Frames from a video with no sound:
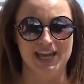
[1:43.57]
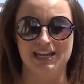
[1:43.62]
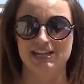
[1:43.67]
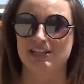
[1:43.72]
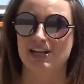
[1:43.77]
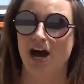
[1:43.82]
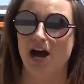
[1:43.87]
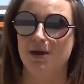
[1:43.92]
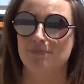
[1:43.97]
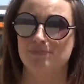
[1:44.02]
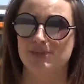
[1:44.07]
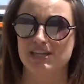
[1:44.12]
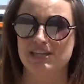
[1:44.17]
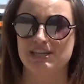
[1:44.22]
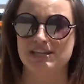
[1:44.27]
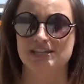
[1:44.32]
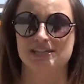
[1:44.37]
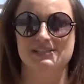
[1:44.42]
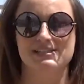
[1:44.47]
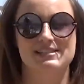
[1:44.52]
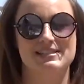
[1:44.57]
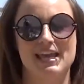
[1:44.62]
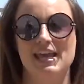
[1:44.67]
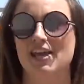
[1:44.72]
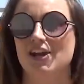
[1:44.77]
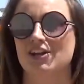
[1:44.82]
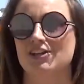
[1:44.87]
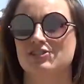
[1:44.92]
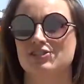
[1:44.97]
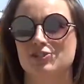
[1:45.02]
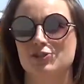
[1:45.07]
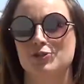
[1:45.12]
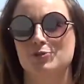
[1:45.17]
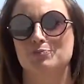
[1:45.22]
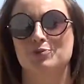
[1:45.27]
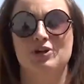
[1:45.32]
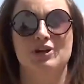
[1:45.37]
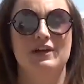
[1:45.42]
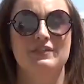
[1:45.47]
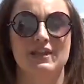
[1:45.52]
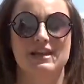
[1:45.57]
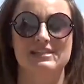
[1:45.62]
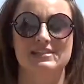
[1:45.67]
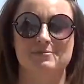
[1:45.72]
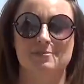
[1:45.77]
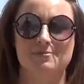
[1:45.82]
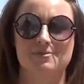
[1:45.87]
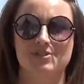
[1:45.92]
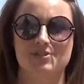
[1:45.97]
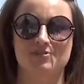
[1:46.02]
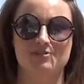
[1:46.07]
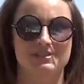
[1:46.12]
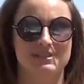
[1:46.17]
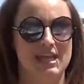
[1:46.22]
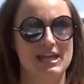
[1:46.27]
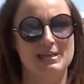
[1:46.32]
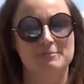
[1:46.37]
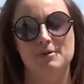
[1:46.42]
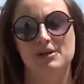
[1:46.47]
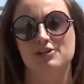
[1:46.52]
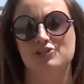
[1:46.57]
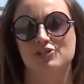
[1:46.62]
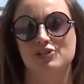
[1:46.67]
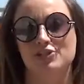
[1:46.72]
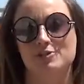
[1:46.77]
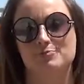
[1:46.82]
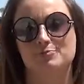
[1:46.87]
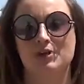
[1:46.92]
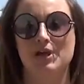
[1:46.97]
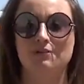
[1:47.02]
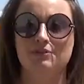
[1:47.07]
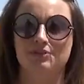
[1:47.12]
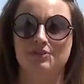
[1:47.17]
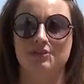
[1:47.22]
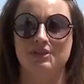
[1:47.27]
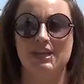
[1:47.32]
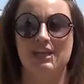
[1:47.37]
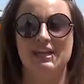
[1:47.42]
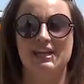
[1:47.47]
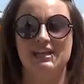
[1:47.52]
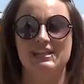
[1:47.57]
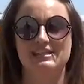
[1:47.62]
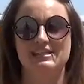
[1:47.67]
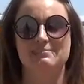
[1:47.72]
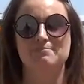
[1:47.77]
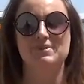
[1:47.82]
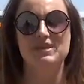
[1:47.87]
and not be scared to put on that swimsuit, take pictures, play with your kids,